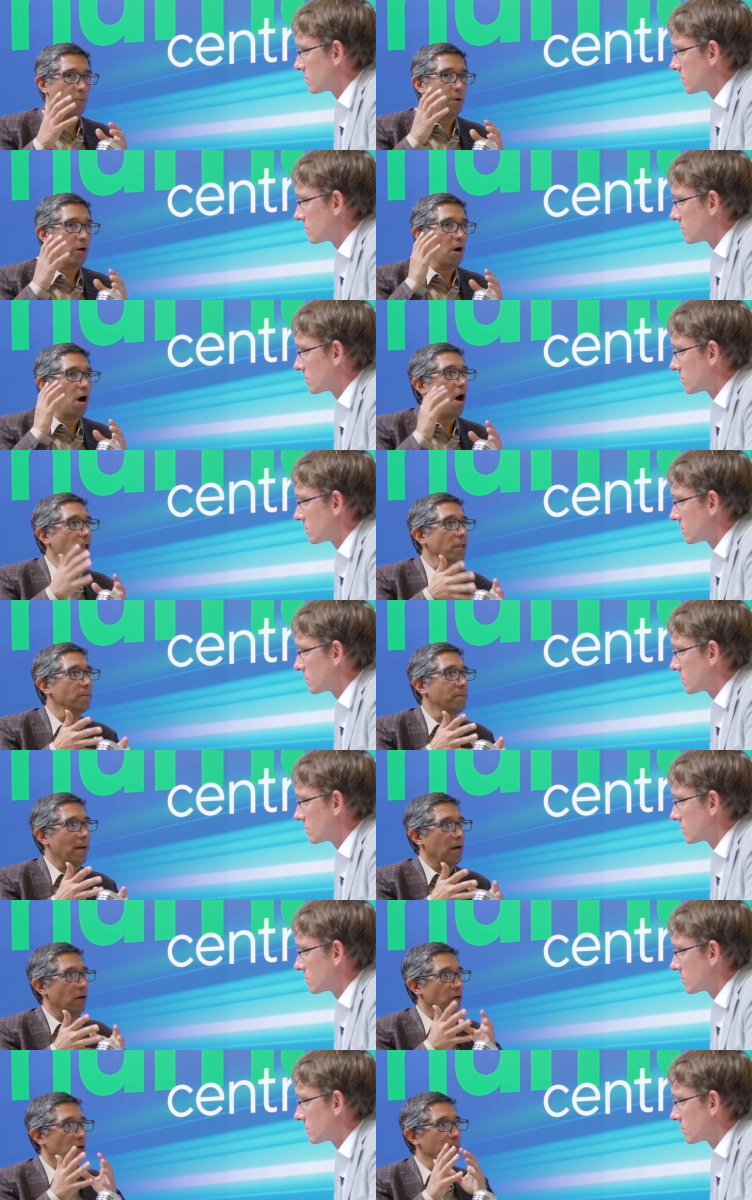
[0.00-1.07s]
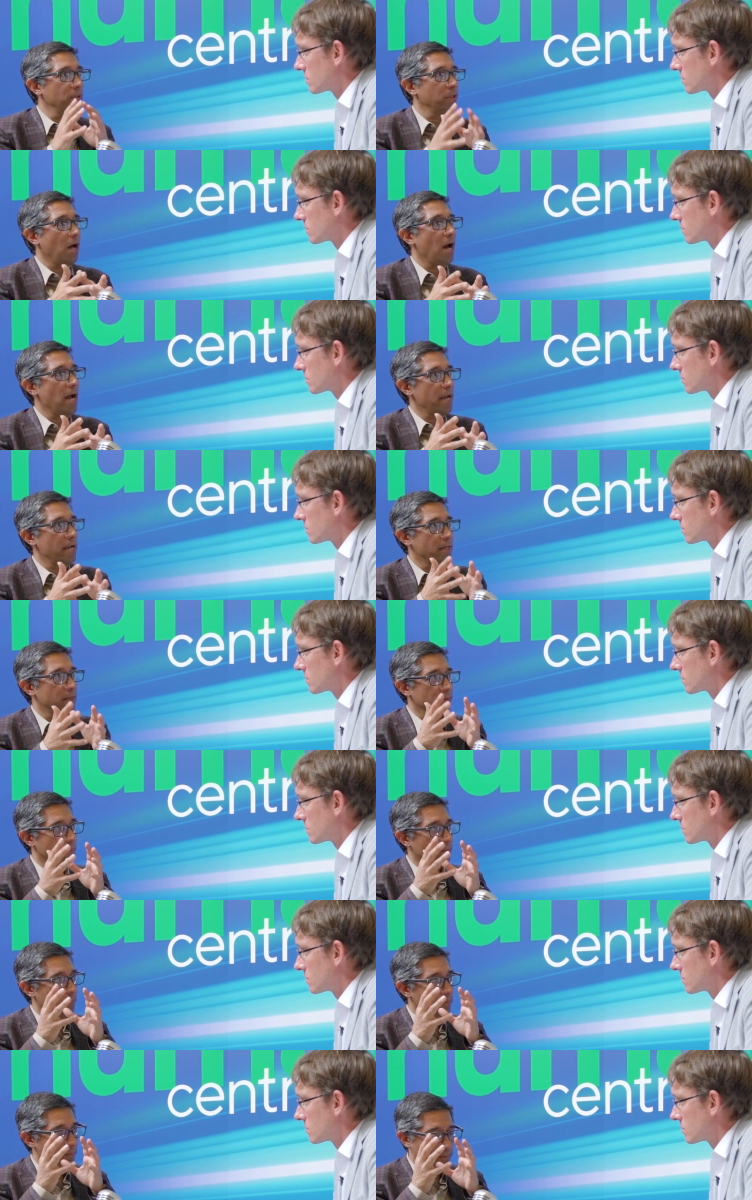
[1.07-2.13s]
Speaker 1: We're all about applied
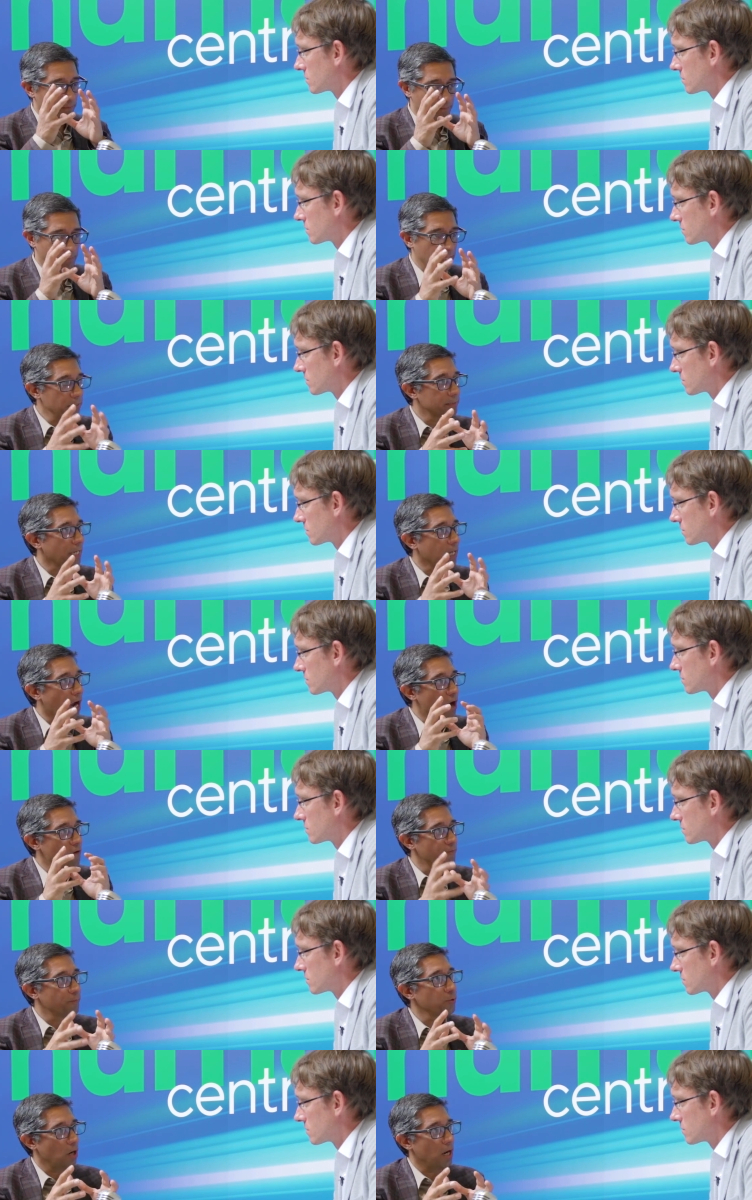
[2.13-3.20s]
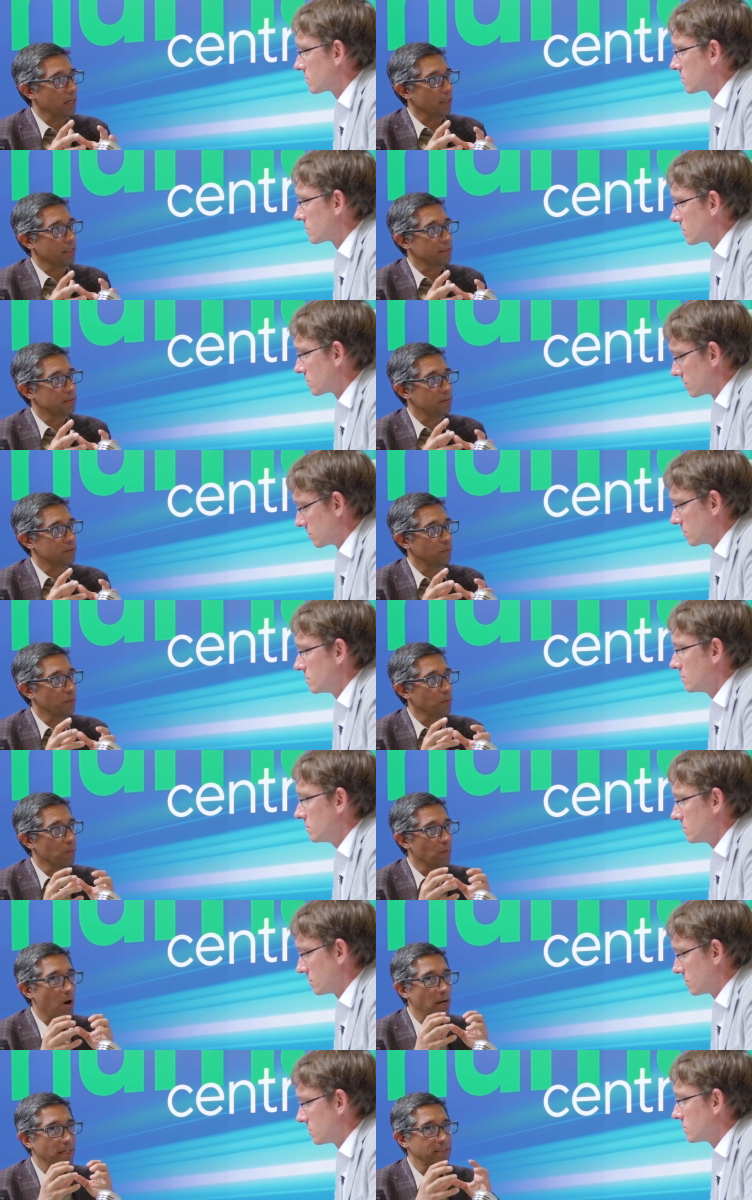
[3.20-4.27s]
building of products. So we
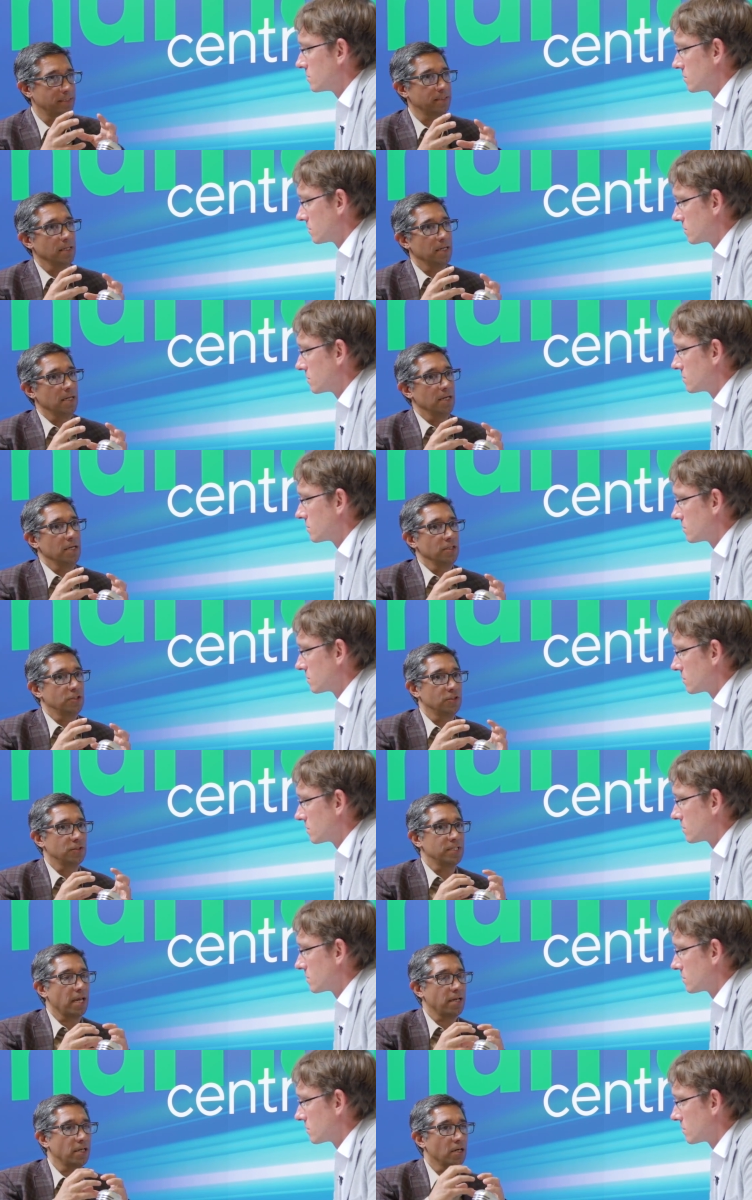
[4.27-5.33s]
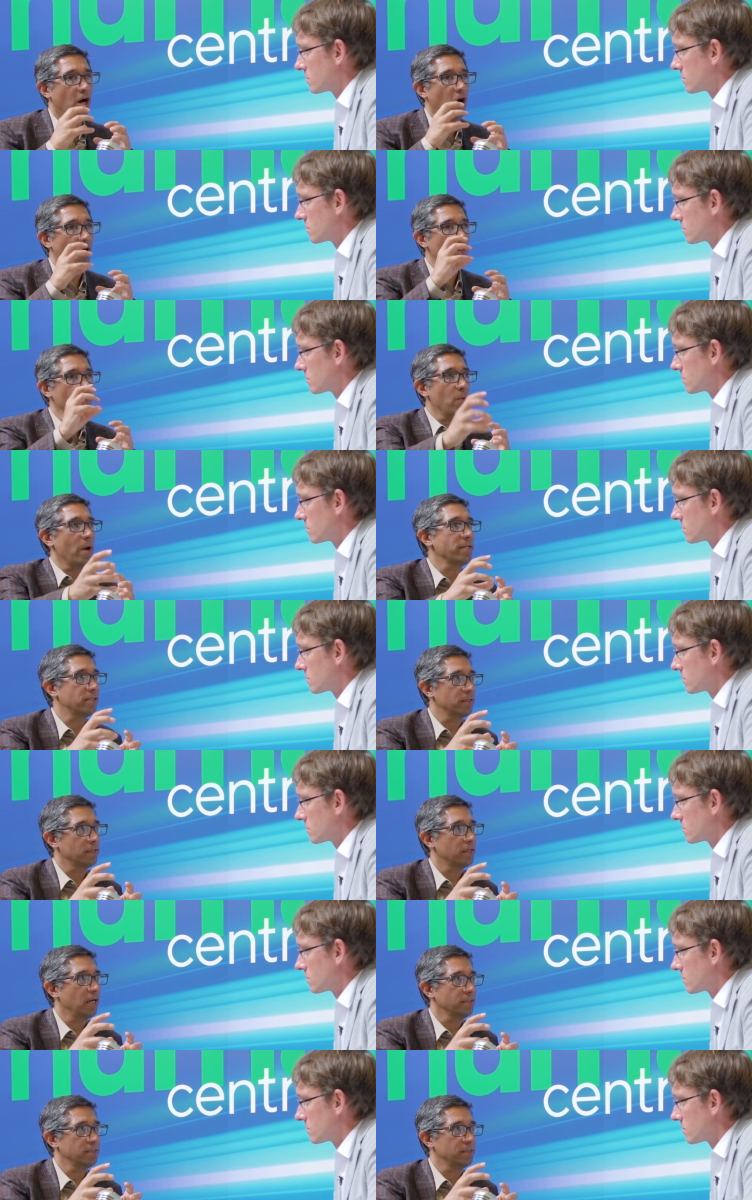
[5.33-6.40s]
want to take it all the way to the
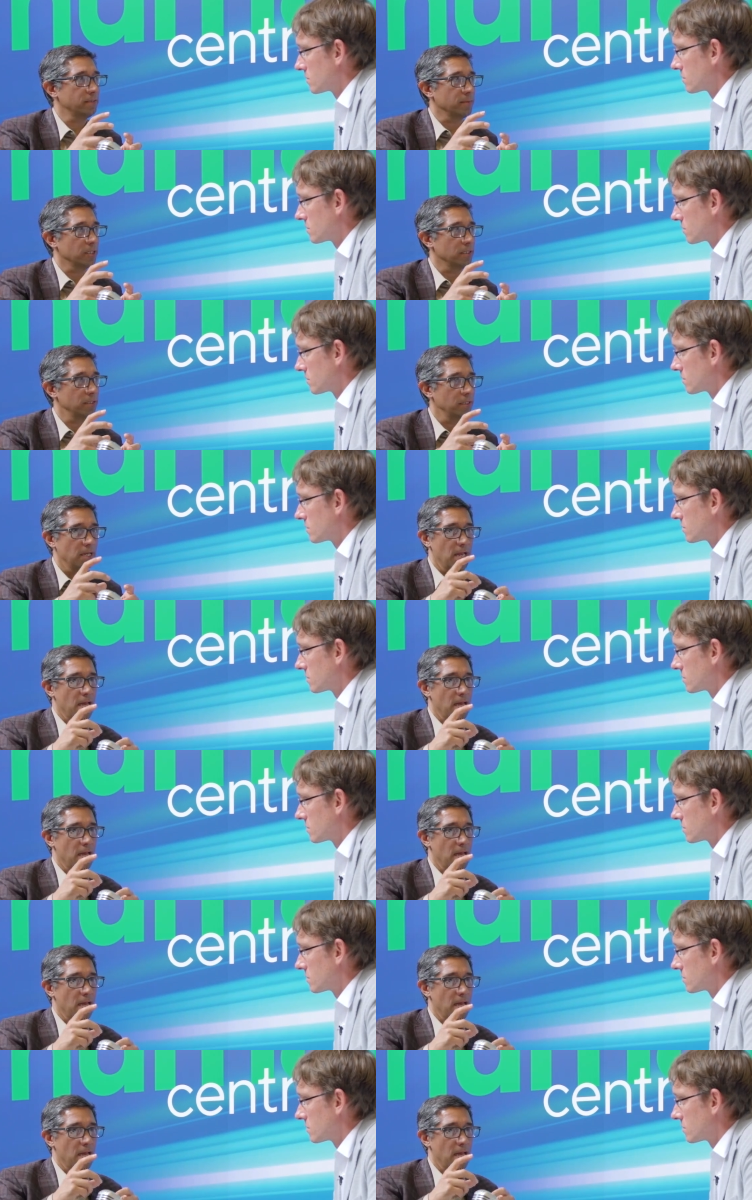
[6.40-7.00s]
customer.